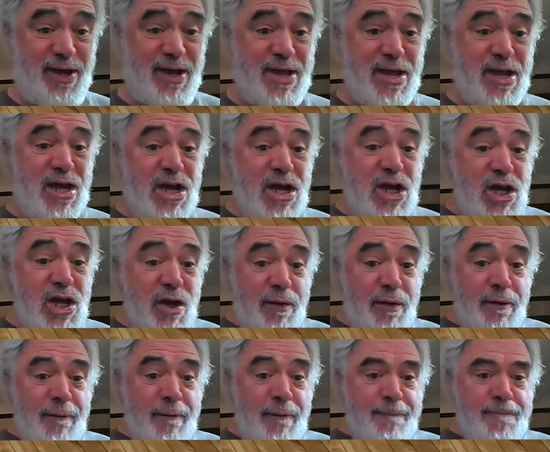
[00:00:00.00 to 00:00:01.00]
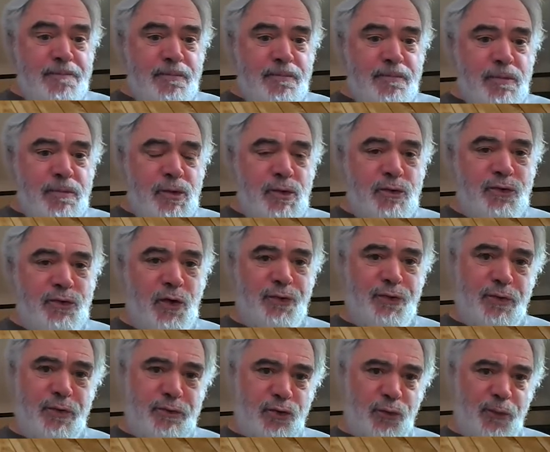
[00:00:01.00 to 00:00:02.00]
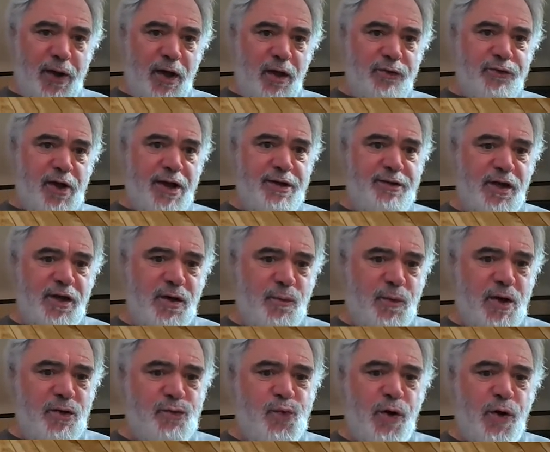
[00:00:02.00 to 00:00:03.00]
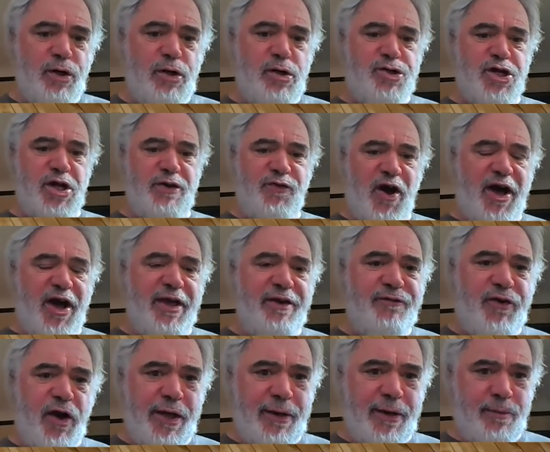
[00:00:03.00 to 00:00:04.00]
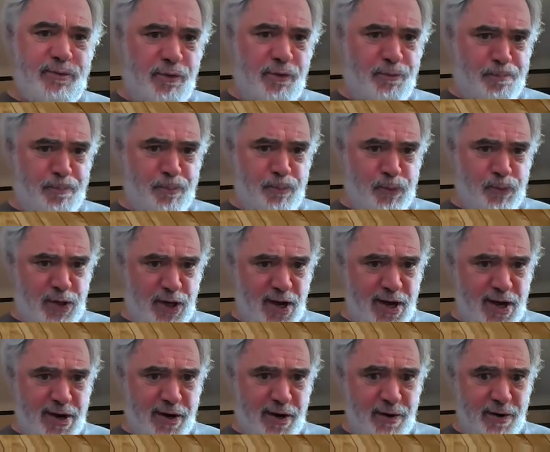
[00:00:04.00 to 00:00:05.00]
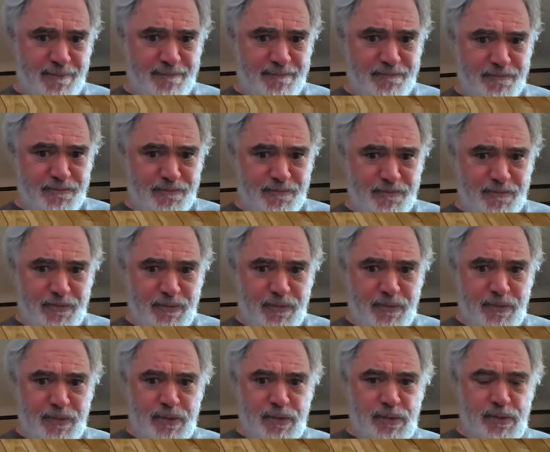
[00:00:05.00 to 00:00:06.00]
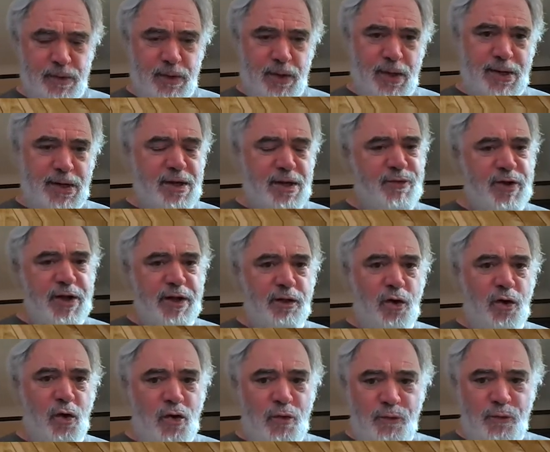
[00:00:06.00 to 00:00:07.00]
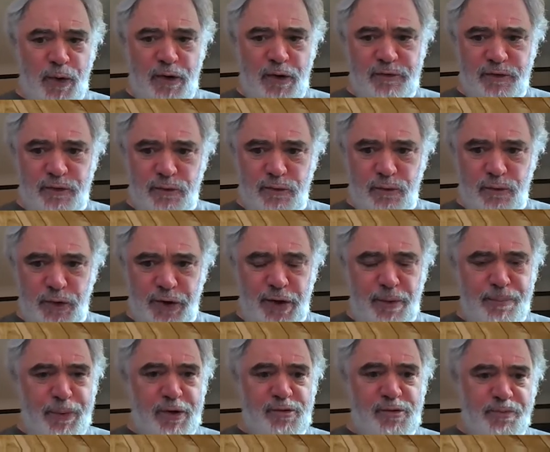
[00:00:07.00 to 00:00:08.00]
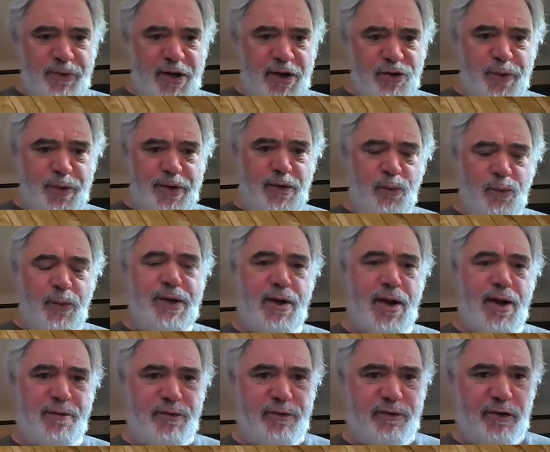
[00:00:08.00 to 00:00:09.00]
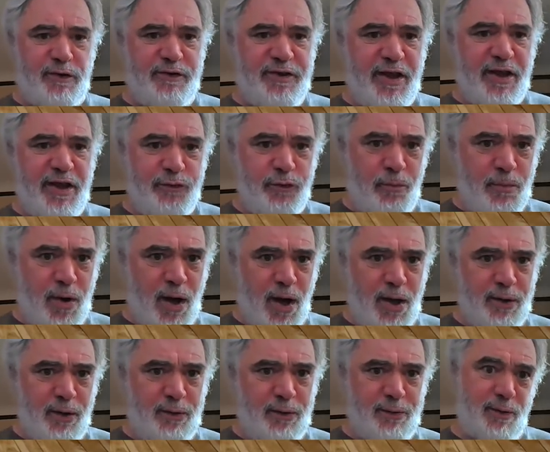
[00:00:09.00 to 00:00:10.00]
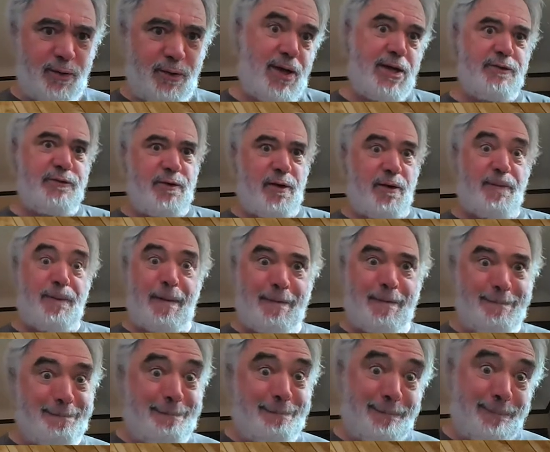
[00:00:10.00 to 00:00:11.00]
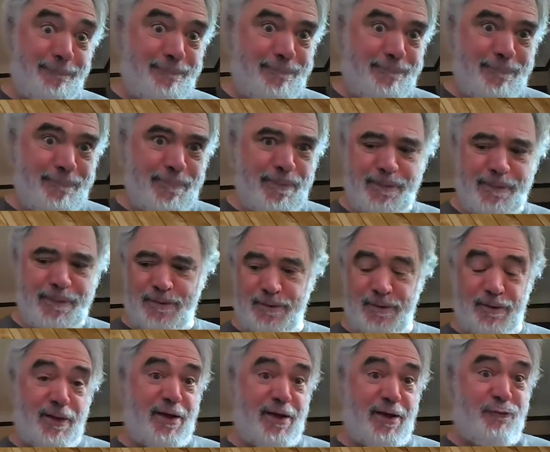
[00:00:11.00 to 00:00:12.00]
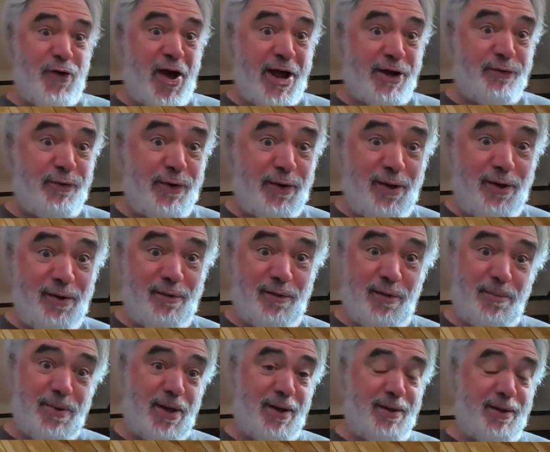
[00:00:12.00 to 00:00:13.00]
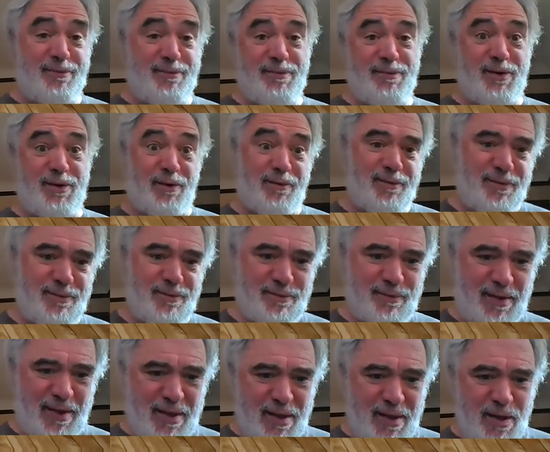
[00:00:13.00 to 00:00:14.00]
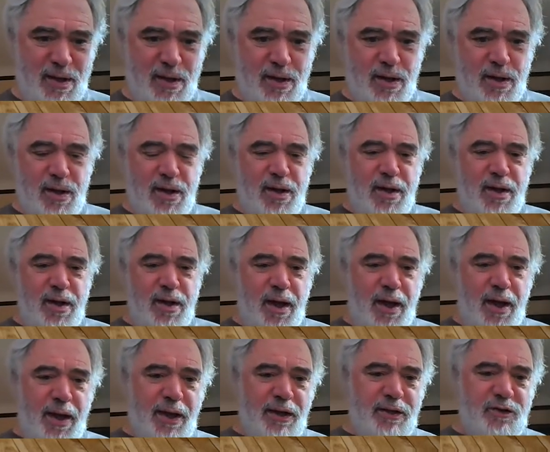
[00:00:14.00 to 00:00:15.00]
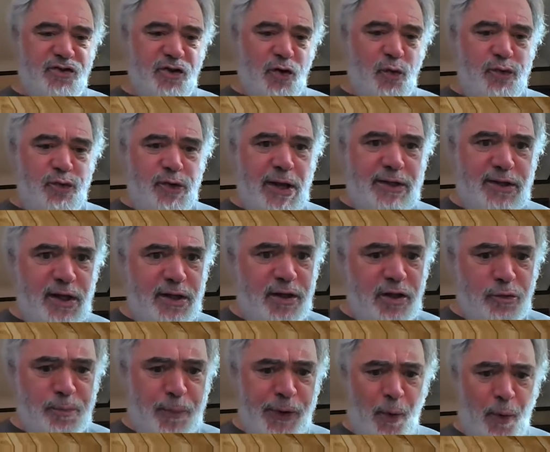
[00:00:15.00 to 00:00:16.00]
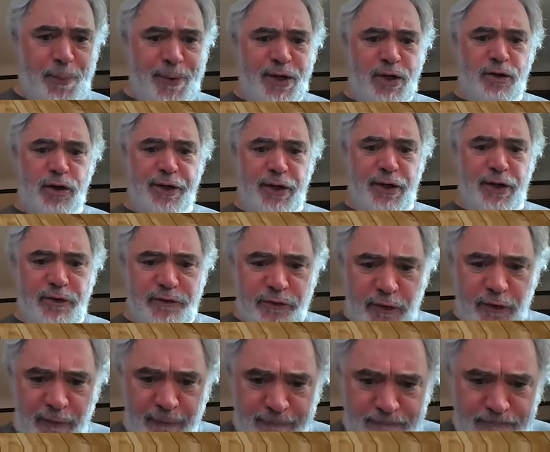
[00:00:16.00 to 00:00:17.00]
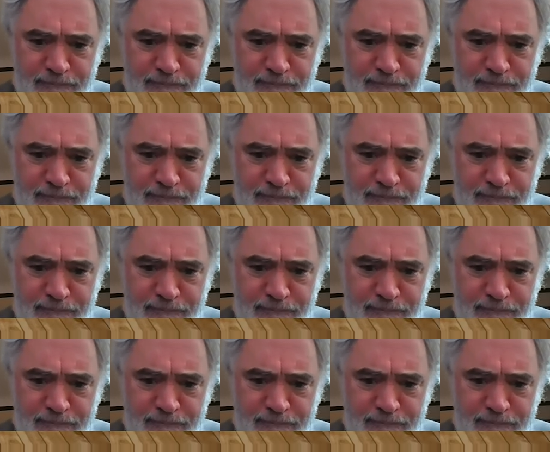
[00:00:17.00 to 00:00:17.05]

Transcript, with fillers: Okay. So Sarrell's idea was we're going to achieve high volumes of care. And even at low reimbursement, rates, we, we can have a successful model. Okay. So like a factory. I mean, I, you know. And so they did this by opening clinics.